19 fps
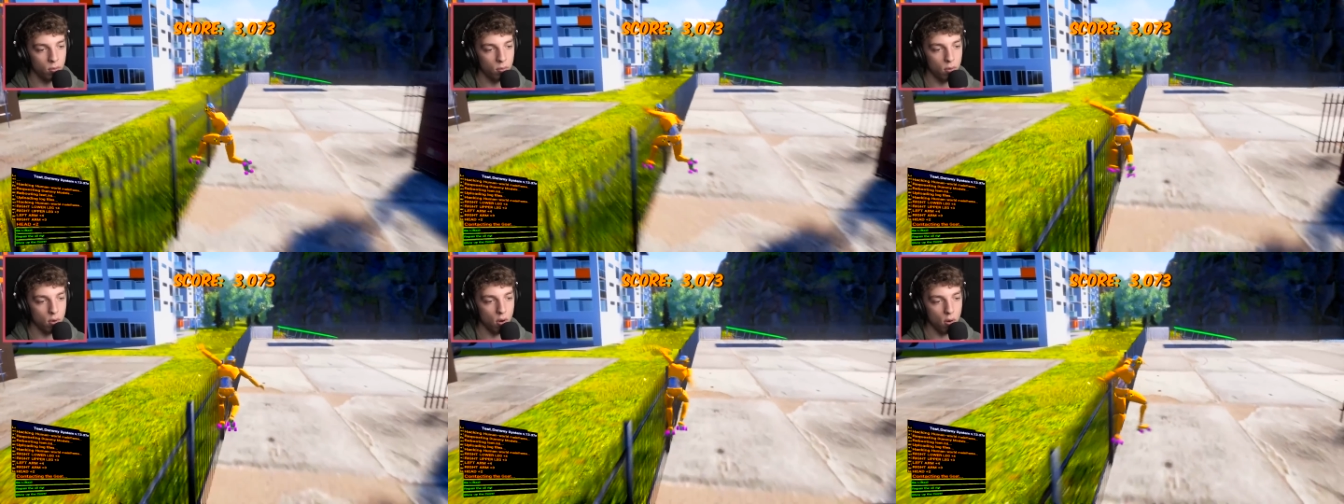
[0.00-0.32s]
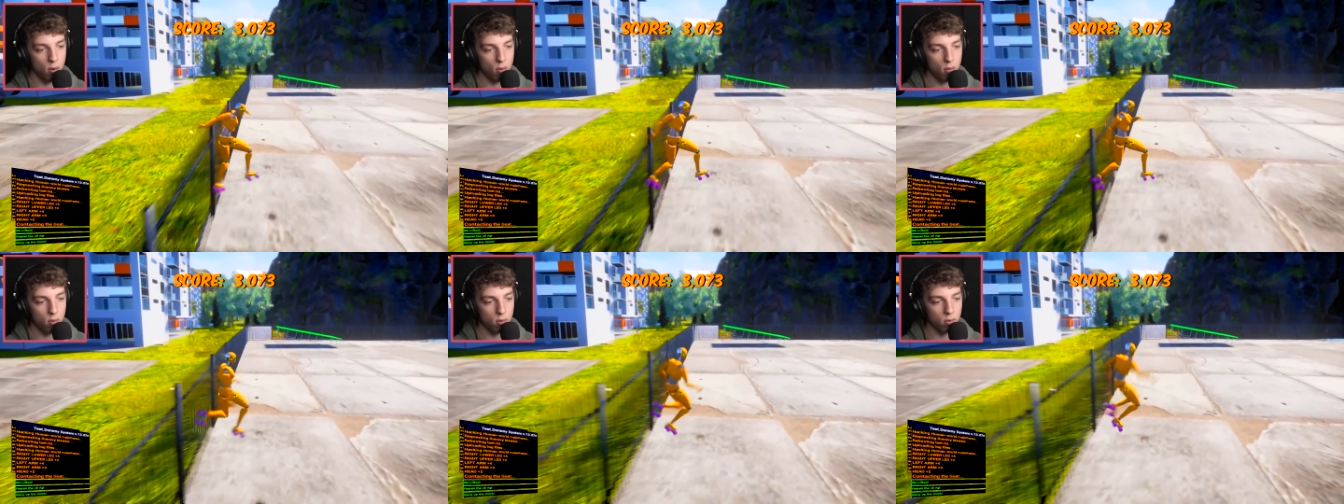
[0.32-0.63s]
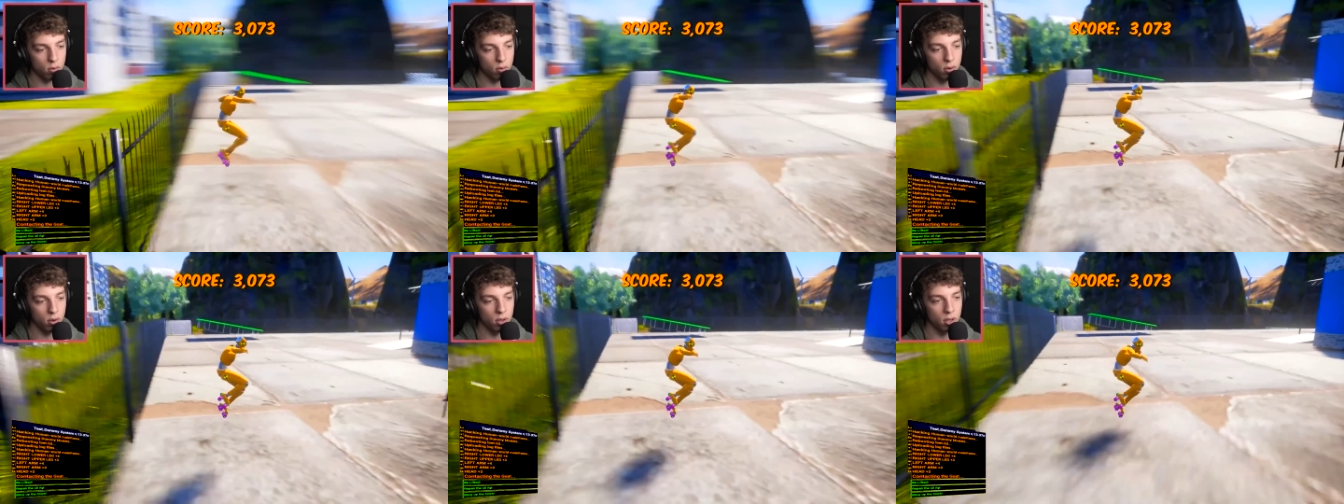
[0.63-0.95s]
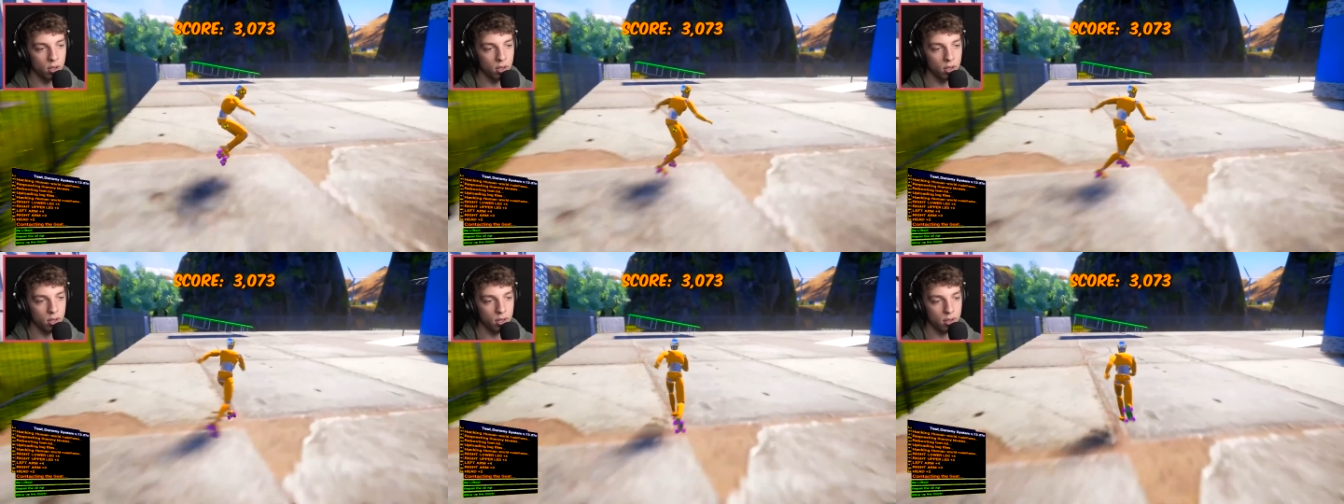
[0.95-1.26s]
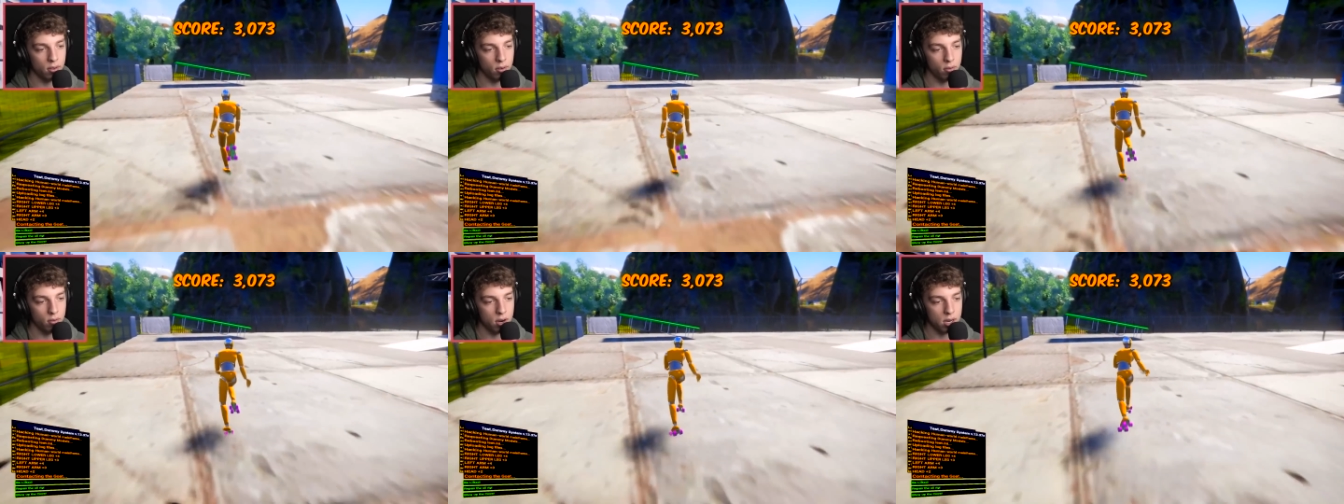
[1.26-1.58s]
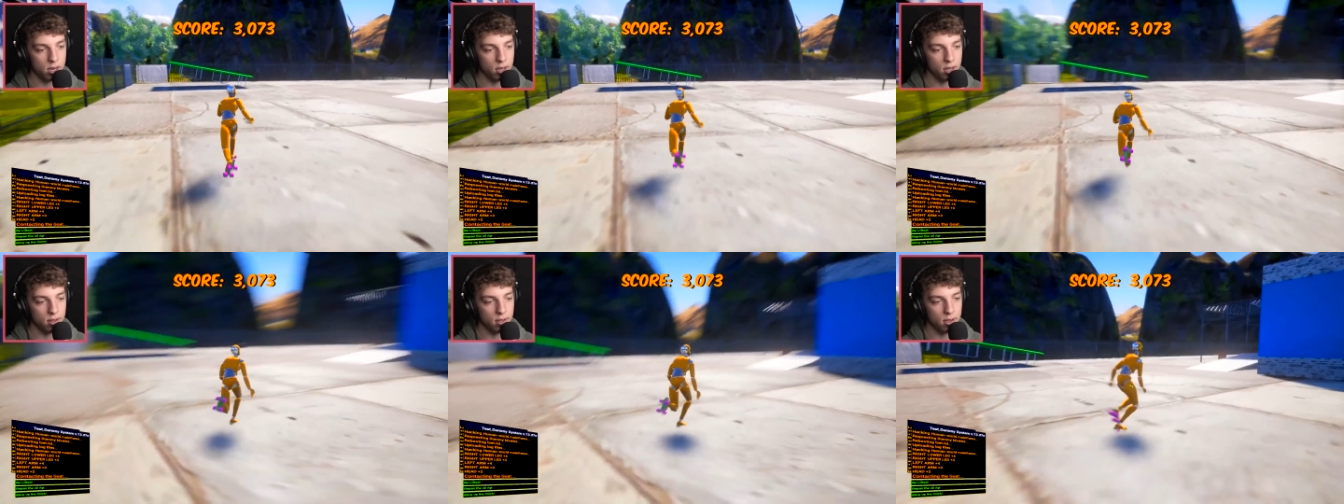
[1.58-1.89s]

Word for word: Woo! It's not really...